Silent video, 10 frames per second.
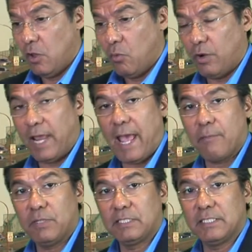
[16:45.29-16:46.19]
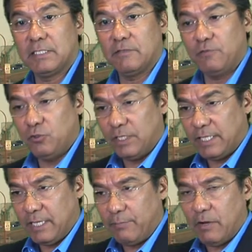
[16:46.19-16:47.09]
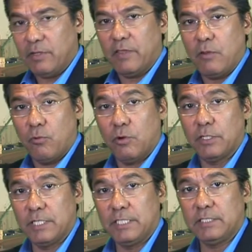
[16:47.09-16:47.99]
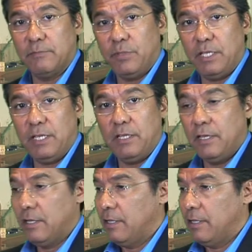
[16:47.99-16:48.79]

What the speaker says: what happens is if you keep everything where it needs to be,